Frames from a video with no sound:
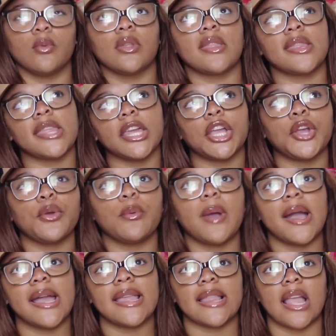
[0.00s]
sticker
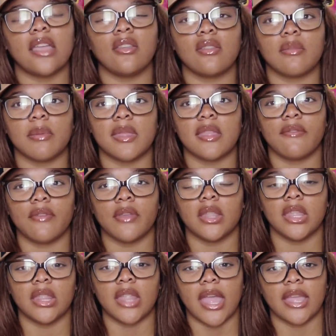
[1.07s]
wise, I use
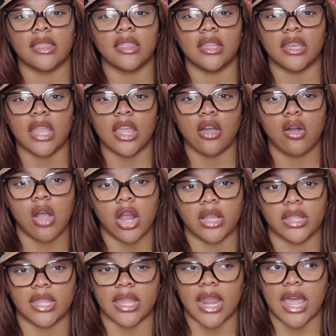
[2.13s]
specifically like the nail art
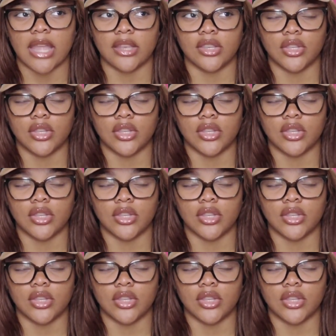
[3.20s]
that I